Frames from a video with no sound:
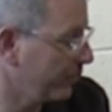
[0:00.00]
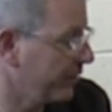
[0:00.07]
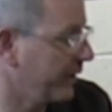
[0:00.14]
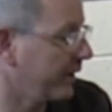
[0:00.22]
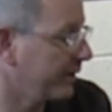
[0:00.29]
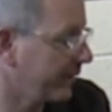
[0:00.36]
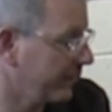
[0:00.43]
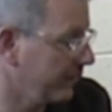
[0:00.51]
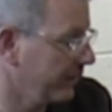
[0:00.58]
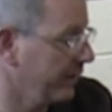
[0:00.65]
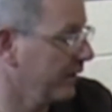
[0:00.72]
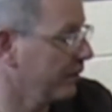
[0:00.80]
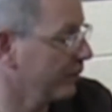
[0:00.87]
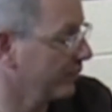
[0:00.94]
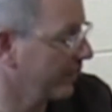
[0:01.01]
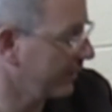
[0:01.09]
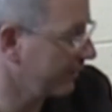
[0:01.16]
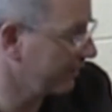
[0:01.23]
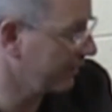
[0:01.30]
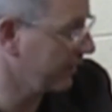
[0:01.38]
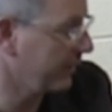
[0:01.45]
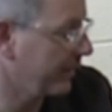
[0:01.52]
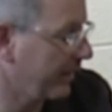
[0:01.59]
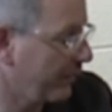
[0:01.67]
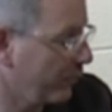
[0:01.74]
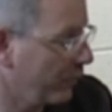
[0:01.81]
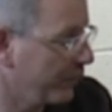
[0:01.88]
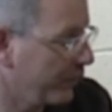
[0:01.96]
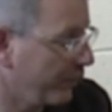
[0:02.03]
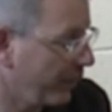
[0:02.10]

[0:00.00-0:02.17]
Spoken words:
protect the clinic and get women